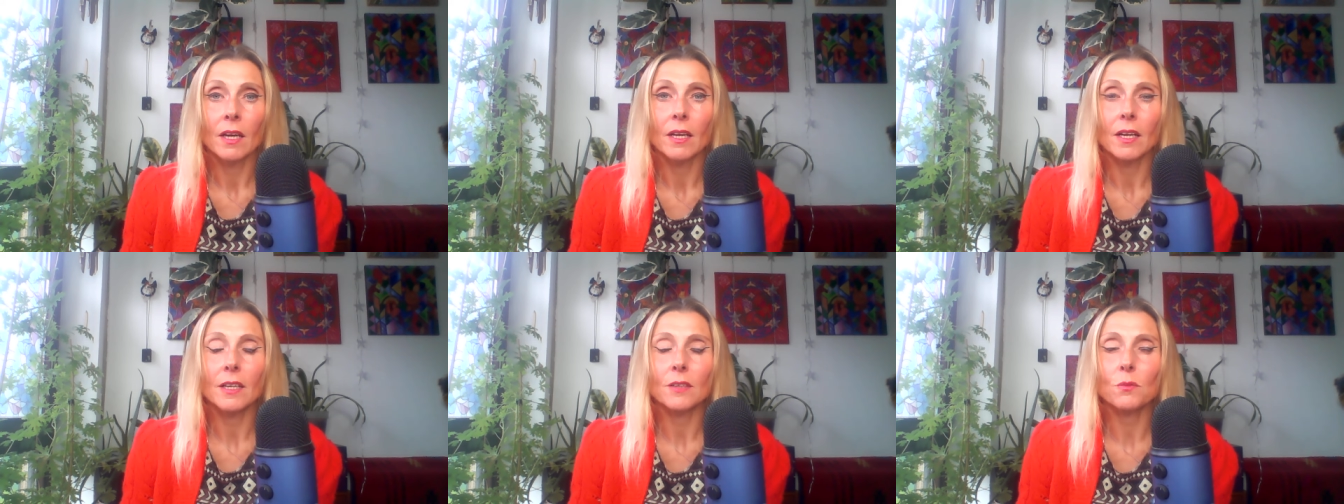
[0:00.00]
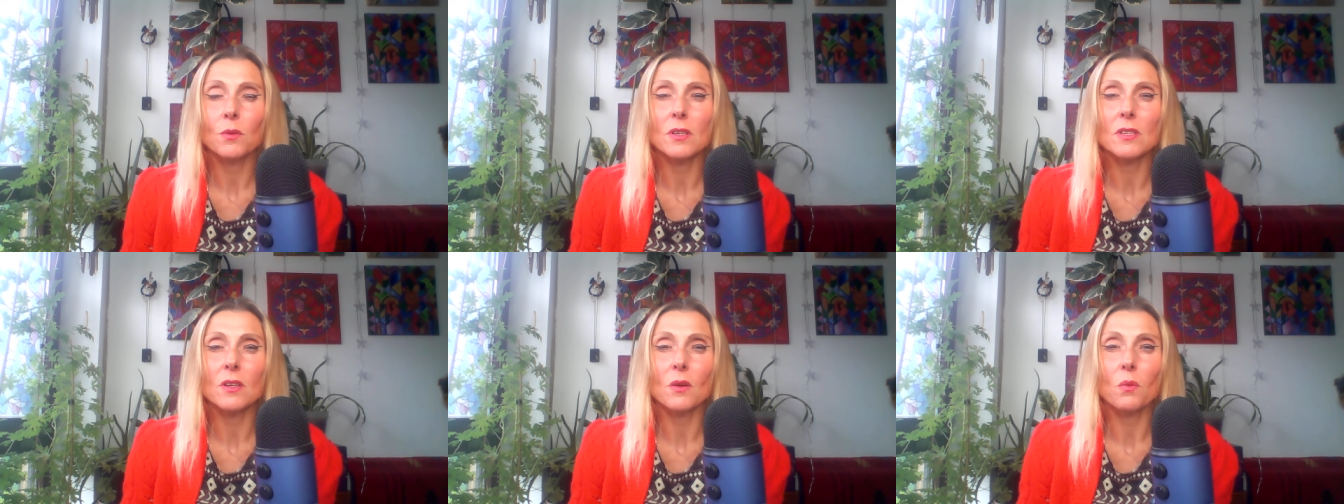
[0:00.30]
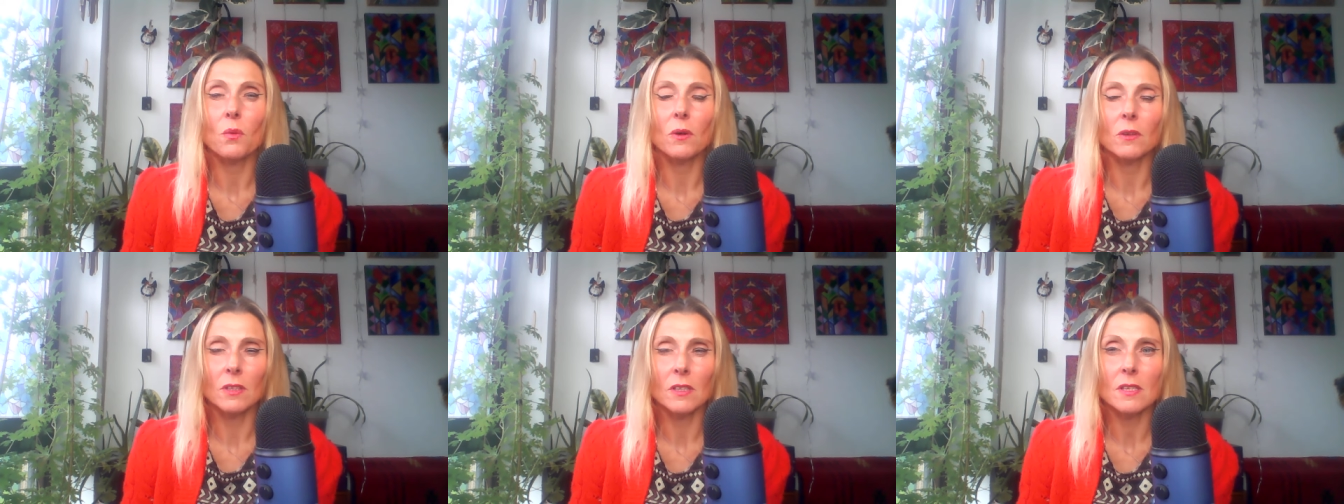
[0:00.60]
it was the
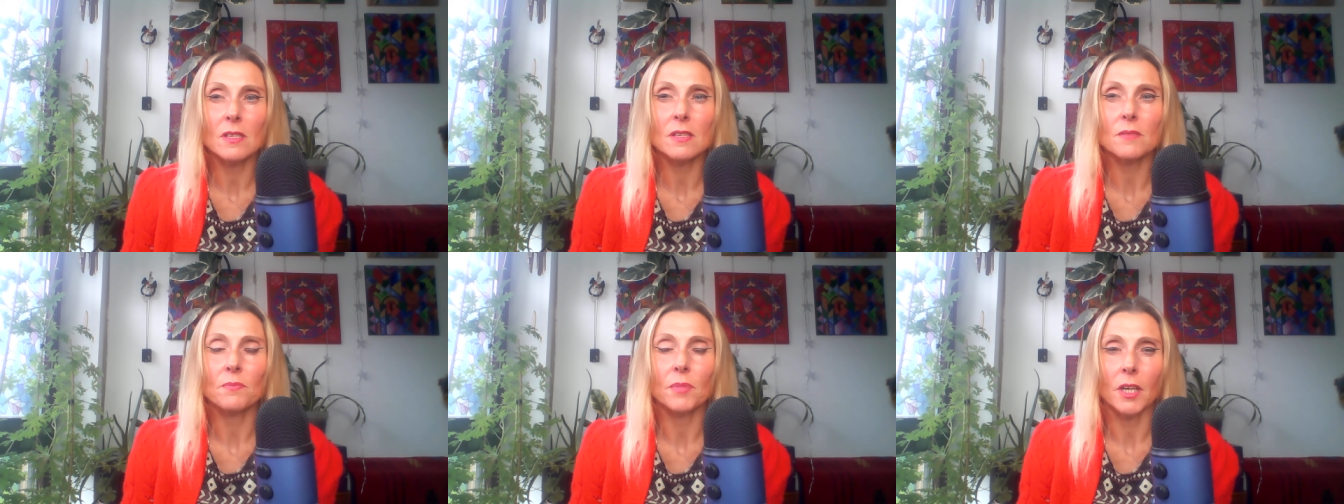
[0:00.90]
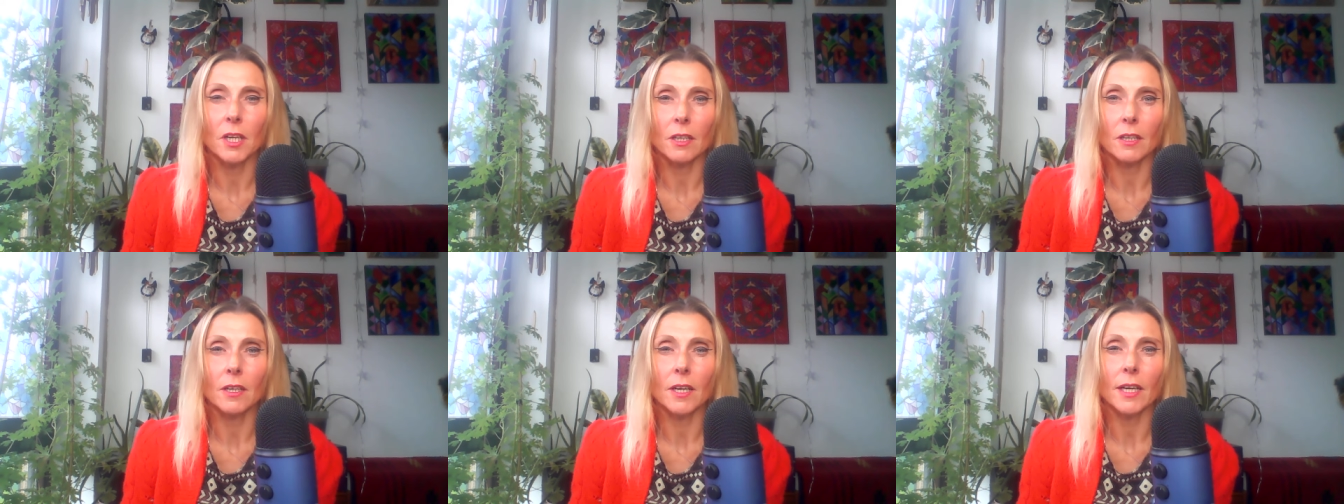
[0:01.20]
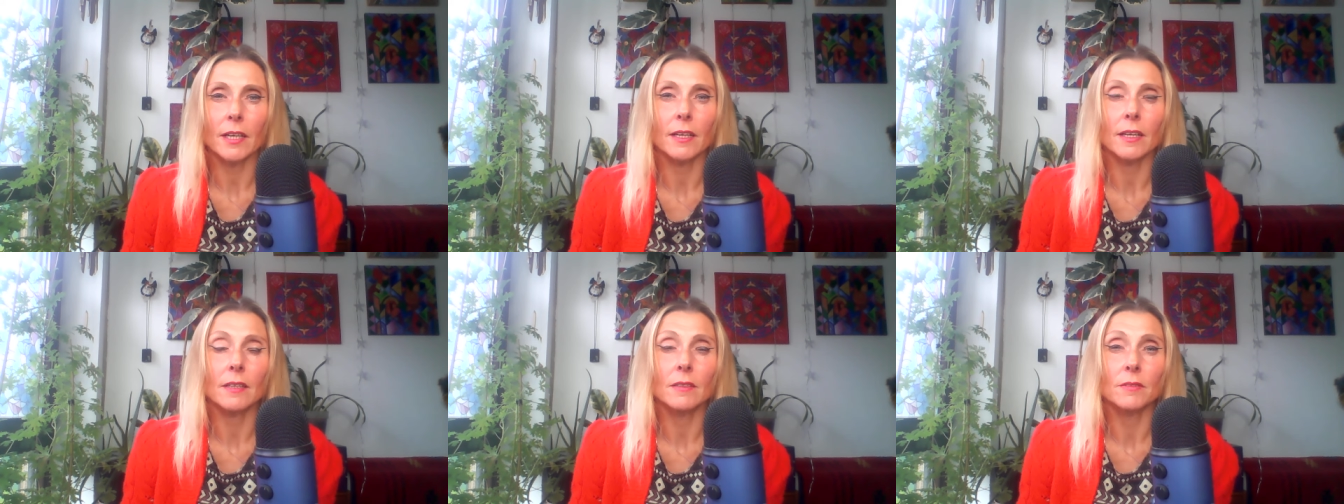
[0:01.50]
worst beer
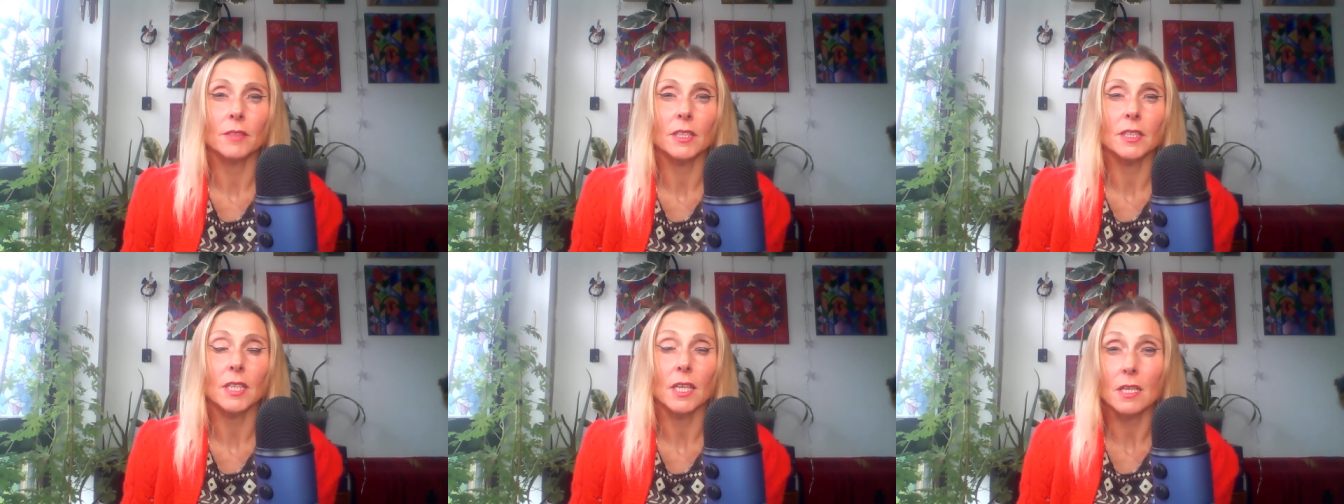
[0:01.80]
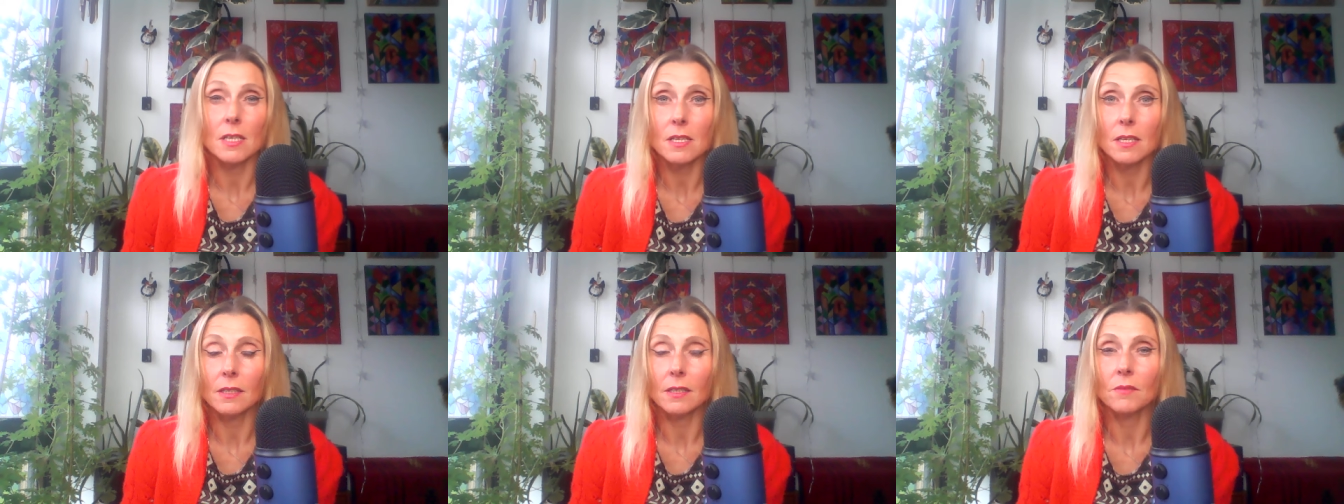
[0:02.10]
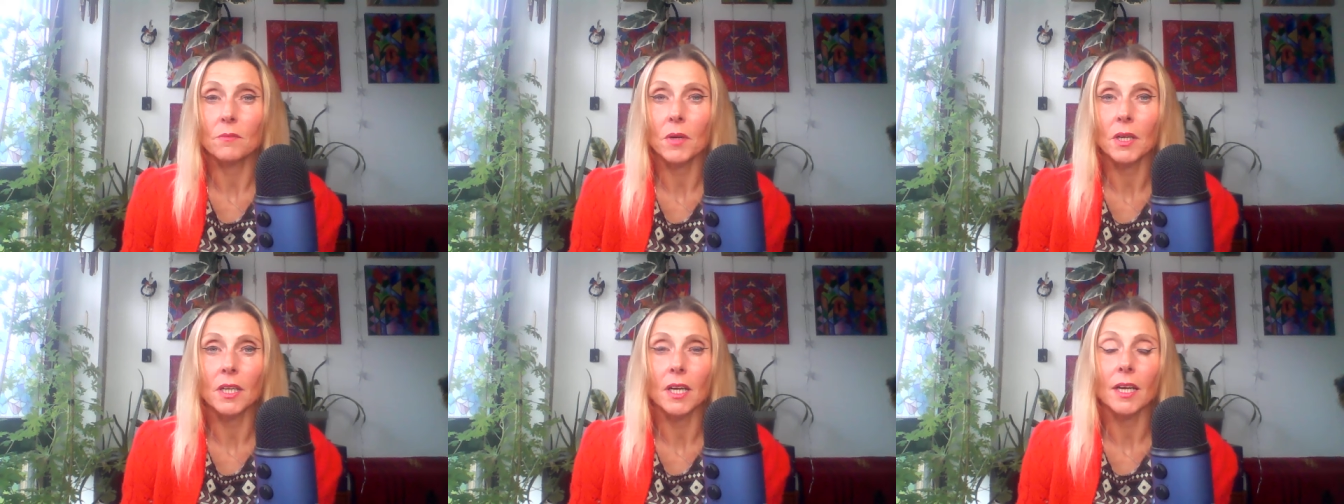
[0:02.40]
i ever tasted
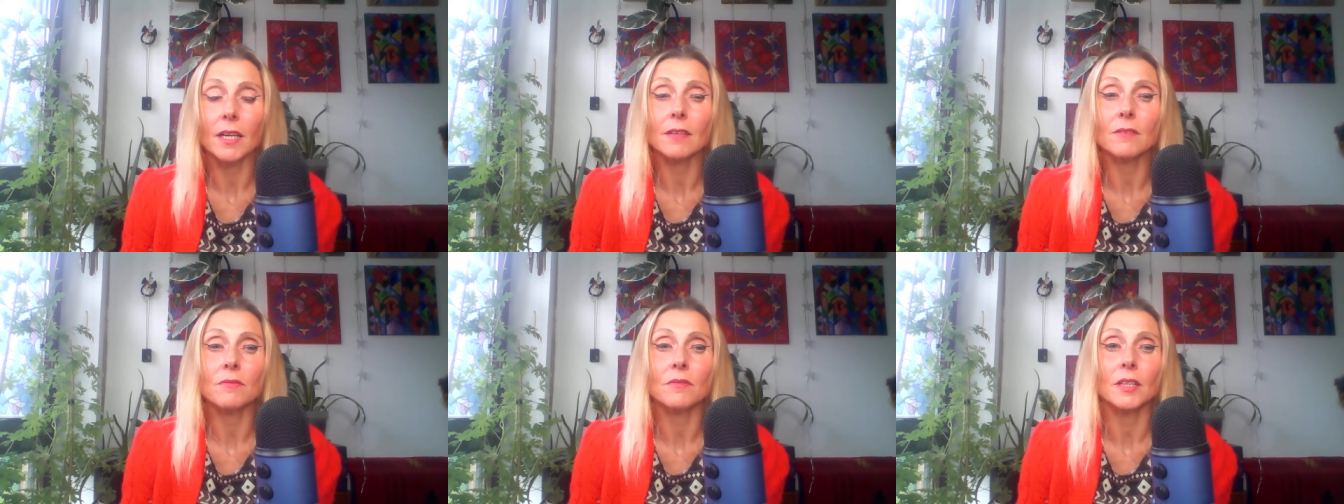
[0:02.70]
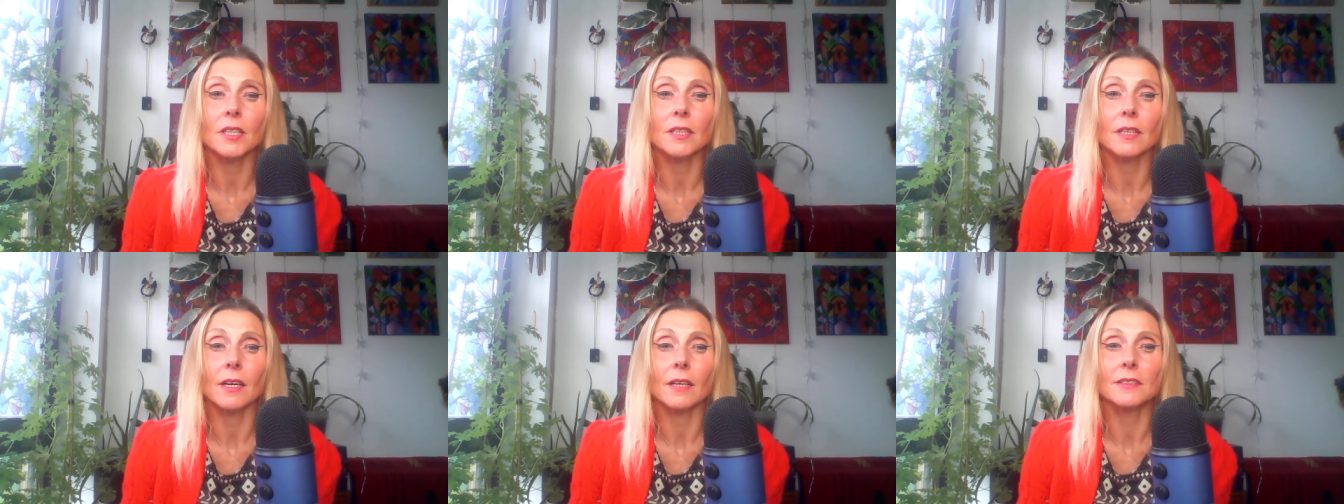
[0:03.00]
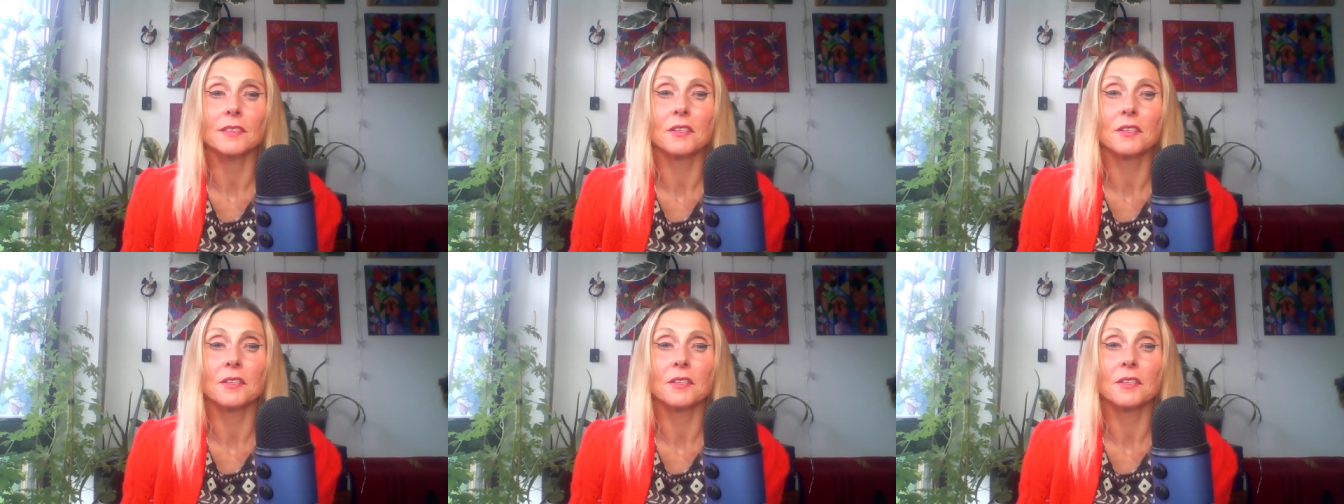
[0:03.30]
in my life in that